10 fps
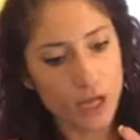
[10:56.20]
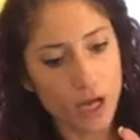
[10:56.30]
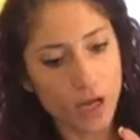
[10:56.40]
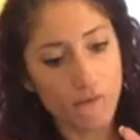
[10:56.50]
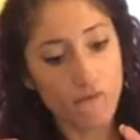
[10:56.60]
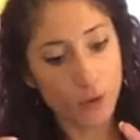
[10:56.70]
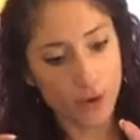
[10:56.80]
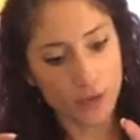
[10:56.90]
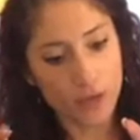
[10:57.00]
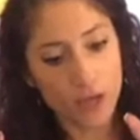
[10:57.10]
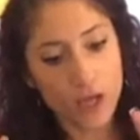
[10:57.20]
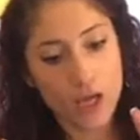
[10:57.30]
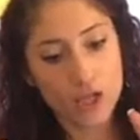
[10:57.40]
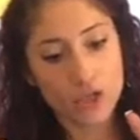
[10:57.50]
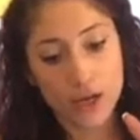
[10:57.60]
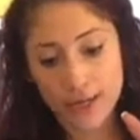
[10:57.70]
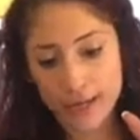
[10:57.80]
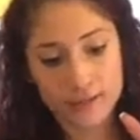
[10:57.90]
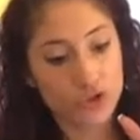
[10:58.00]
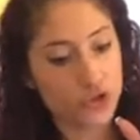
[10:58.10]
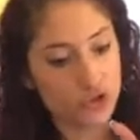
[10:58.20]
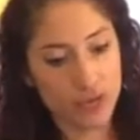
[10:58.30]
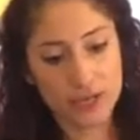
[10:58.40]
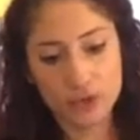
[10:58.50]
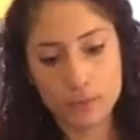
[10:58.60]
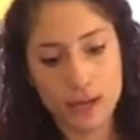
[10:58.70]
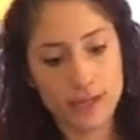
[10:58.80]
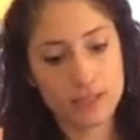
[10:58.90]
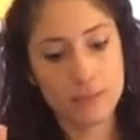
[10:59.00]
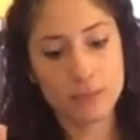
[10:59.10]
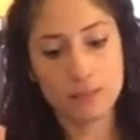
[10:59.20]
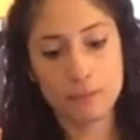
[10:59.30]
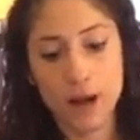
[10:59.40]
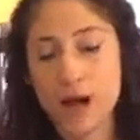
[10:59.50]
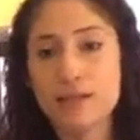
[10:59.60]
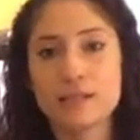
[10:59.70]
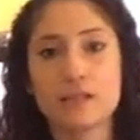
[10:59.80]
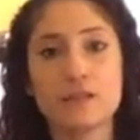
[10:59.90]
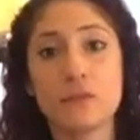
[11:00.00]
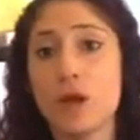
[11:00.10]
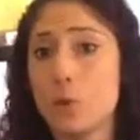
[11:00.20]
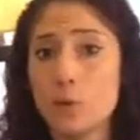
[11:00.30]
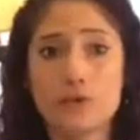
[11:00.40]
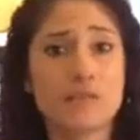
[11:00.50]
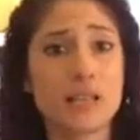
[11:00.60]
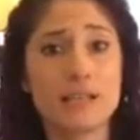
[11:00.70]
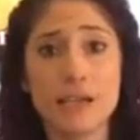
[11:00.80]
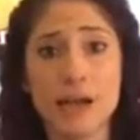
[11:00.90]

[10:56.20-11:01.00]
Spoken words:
4th, again, train your mind to be positive with daily